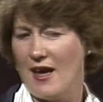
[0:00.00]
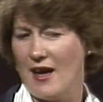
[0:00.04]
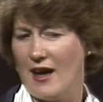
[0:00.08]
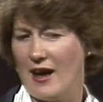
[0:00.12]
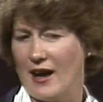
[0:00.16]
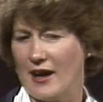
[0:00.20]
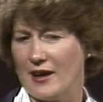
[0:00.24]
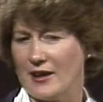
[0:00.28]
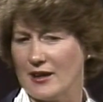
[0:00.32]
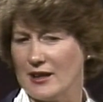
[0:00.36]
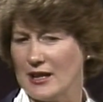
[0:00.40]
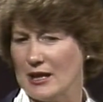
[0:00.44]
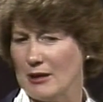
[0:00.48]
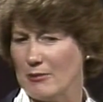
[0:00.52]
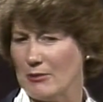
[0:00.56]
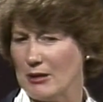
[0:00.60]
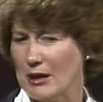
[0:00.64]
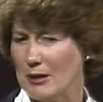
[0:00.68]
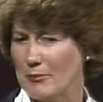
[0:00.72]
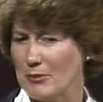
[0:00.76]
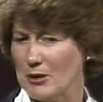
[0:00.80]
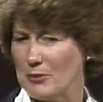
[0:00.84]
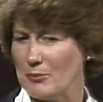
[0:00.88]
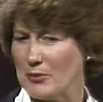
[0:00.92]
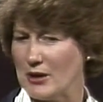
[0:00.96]
And it kept
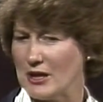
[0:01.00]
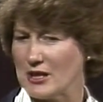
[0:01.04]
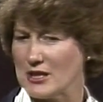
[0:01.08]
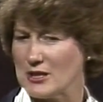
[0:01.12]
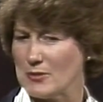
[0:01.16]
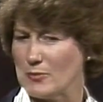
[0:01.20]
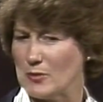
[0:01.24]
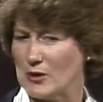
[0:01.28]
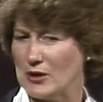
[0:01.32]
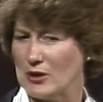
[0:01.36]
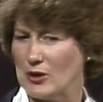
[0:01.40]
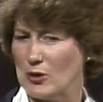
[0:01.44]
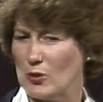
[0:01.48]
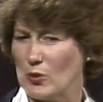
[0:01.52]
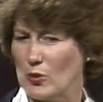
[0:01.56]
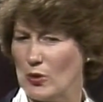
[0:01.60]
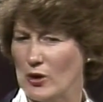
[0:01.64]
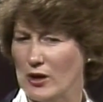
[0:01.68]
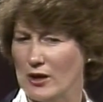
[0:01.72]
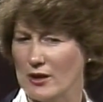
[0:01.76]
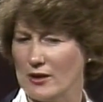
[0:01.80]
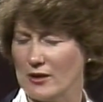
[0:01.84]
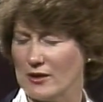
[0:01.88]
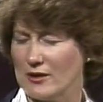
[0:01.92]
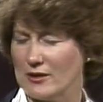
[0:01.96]
coming back to me
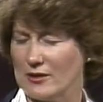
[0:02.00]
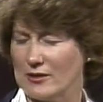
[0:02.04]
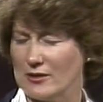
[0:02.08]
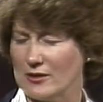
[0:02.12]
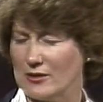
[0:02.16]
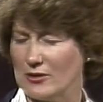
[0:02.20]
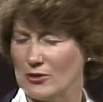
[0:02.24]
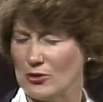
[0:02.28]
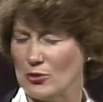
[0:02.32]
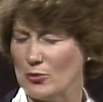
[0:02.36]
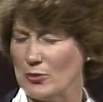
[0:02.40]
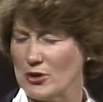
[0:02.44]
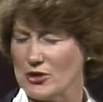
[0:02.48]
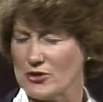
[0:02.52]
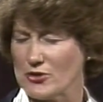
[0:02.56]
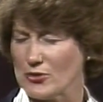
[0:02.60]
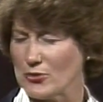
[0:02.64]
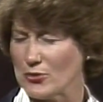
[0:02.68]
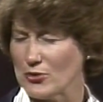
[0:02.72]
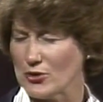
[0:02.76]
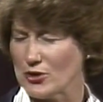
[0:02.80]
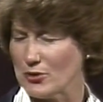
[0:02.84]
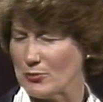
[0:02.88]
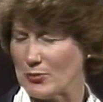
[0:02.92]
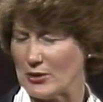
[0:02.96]
quite, almost
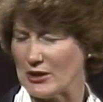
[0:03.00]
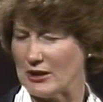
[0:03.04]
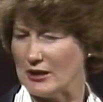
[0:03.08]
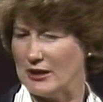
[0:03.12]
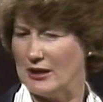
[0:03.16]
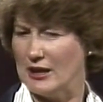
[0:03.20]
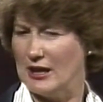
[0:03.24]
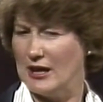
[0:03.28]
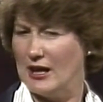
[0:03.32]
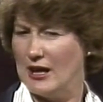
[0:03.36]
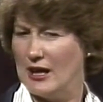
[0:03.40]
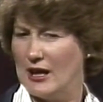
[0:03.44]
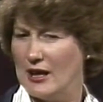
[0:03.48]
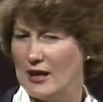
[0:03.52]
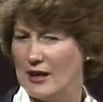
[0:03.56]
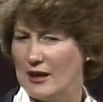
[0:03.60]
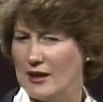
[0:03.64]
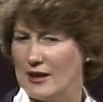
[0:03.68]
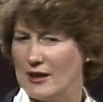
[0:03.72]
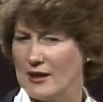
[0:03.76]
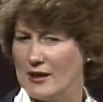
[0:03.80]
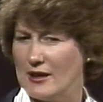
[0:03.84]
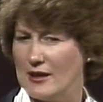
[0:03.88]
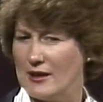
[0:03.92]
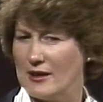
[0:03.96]
audibly,
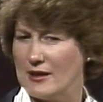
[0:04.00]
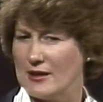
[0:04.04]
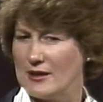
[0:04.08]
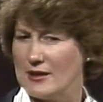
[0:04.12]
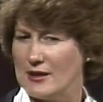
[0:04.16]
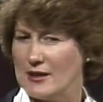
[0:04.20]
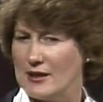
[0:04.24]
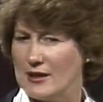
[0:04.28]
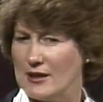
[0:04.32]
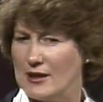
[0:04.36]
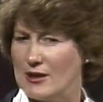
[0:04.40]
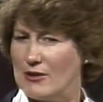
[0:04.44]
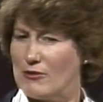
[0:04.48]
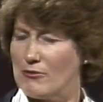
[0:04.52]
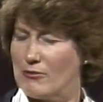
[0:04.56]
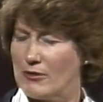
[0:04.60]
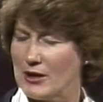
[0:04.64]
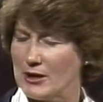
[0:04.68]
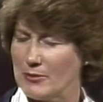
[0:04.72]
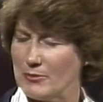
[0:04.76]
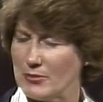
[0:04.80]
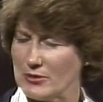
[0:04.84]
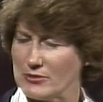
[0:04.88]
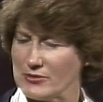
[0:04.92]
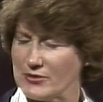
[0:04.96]

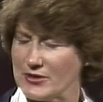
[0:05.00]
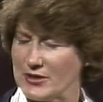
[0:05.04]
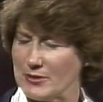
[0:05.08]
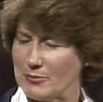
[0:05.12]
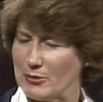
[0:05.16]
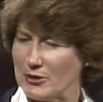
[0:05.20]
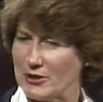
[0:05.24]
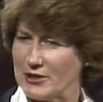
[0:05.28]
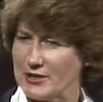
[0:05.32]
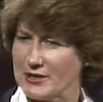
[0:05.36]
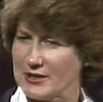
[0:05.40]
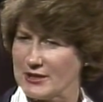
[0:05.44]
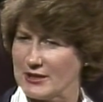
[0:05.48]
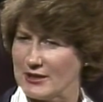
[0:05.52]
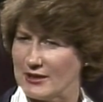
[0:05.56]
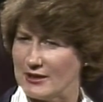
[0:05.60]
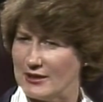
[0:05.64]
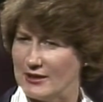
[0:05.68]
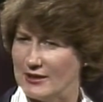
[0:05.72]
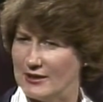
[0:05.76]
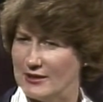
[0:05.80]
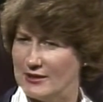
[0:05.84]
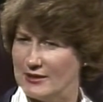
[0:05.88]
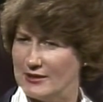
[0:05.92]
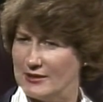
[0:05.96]
"Ring Bill Subritzky.
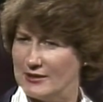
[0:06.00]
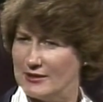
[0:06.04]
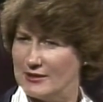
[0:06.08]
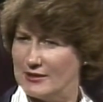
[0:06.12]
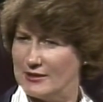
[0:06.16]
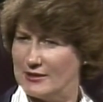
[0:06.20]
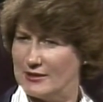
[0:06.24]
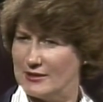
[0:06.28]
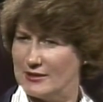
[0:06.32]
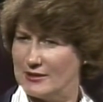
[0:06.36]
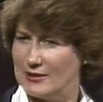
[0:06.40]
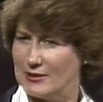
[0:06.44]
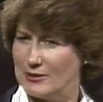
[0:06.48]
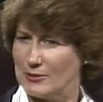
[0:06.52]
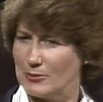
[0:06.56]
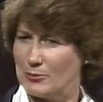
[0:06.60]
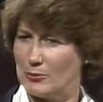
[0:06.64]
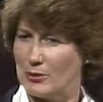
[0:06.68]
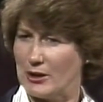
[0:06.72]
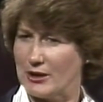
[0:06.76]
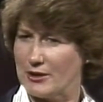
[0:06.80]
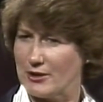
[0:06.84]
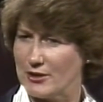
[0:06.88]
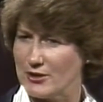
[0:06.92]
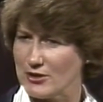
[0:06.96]

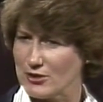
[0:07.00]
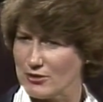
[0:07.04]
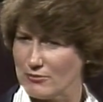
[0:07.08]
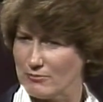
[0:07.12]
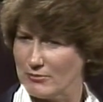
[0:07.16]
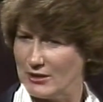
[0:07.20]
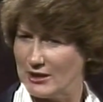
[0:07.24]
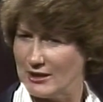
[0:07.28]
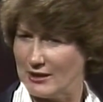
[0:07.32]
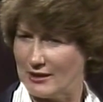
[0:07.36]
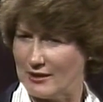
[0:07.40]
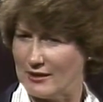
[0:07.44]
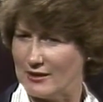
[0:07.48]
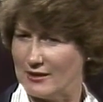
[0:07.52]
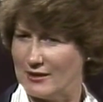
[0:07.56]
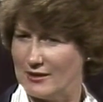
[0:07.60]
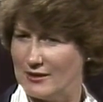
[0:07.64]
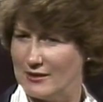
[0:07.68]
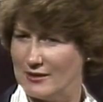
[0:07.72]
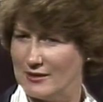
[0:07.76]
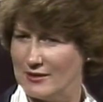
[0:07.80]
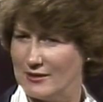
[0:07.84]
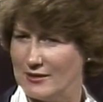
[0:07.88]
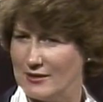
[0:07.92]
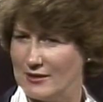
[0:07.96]
Why don't you ring?"
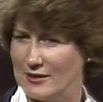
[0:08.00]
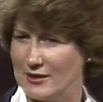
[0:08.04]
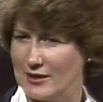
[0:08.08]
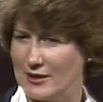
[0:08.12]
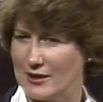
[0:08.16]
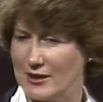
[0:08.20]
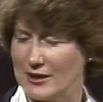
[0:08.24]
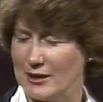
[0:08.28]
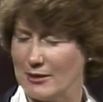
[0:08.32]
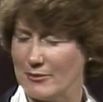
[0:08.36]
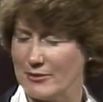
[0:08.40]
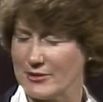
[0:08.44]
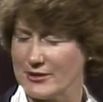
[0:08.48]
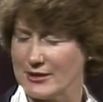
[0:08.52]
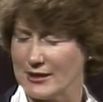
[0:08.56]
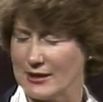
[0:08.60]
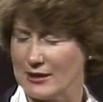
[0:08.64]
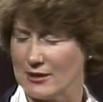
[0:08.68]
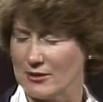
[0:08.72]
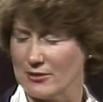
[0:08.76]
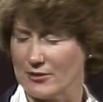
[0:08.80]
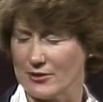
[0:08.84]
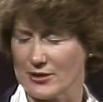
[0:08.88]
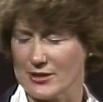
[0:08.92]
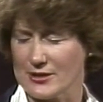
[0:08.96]
And I kept saying,
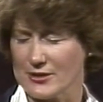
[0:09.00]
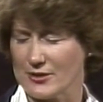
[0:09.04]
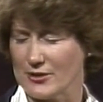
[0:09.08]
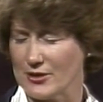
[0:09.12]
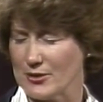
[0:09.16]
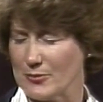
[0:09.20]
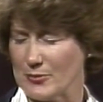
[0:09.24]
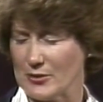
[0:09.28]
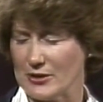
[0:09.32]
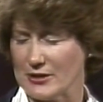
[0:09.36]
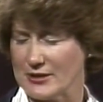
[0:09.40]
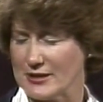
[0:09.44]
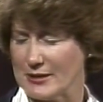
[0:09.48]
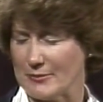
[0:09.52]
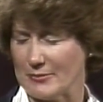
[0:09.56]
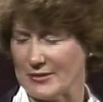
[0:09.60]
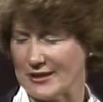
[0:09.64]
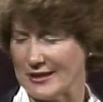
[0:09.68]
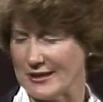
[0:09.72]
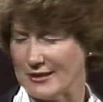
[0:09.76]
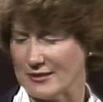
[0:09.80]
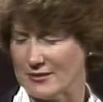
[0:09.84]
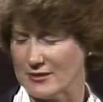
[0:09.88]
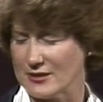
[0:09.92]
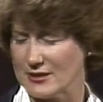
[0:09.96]
"Look, there's got to be something
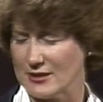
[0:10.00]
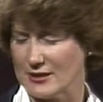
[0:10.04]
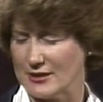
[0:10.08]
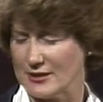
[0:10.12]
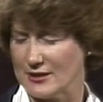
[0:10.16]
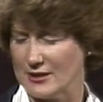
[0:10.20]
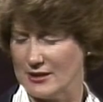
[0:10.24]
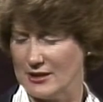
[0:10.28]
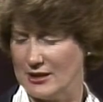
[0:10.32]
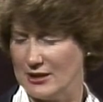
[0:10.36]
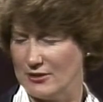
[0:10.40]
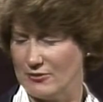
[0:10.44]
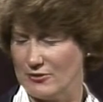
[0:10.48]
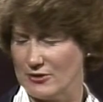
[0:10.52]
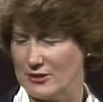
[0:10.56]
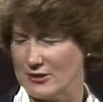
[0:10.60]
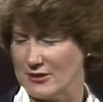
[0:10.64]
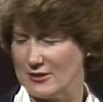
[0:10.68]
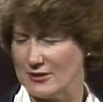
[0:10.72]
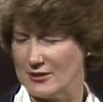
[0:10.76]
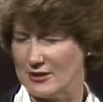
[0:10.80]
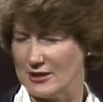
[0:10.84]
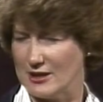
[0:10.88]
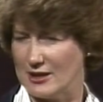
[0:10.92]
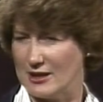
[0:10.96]
else. I don't have to
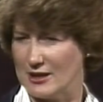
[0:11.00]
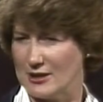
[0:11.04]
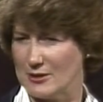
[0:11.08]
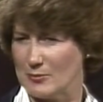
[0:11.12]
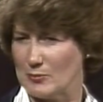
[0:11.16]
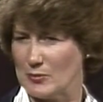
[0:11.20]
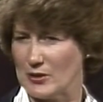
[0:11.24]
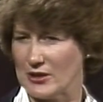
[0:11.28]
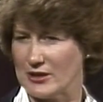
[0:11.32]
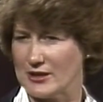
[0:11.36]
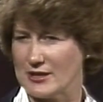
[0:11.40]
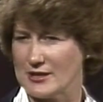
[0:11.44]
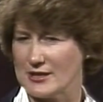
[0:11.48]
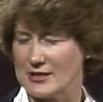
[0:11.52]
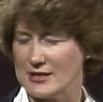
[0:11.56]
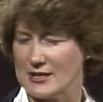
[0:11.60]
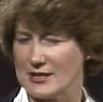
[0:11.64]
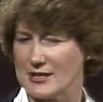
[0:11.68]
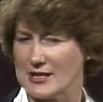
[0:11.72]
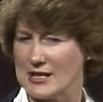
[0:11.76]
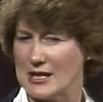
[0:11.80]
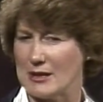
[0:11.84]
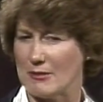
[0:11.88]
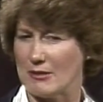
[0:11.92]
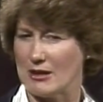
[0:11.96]
do that." But this
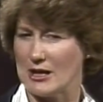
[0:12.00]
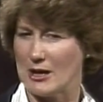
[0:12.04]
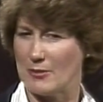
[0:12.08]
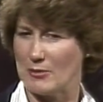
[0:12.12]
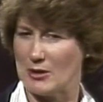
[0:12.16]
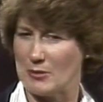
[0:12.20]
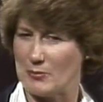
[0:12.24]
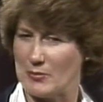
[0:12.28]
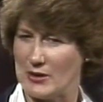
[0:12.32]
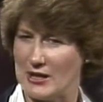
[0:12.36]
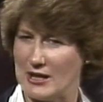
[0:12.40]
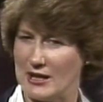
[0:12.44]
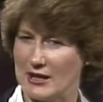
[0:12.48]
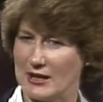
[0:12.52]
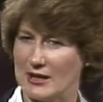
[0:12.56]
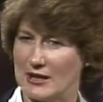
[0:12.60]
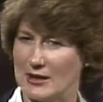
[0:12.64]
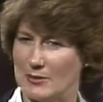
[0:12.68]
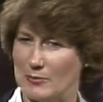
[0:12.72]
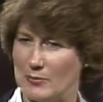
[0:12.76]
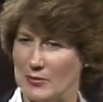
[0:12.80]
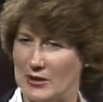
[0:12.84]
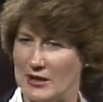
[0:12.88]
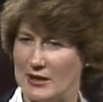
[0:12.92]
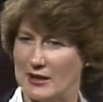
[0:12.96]
just kept coming back
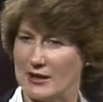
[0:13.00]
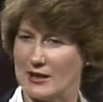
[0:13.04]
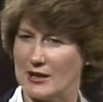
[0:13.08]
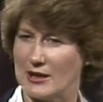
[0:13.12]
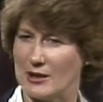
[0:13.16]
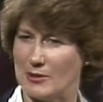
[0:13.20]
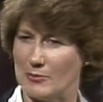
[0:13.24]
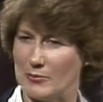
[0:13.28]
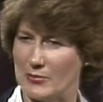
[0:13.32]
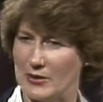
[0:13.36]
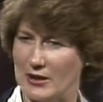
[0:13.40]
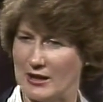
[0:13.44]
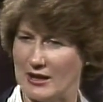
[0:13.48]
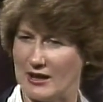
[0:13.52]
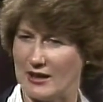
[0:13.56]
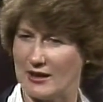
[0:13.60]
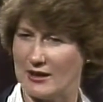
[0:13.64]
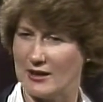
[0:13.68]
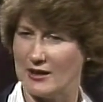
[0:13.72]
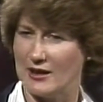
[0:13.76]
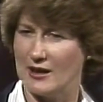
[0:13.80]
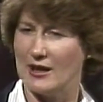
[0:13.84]
and back and back.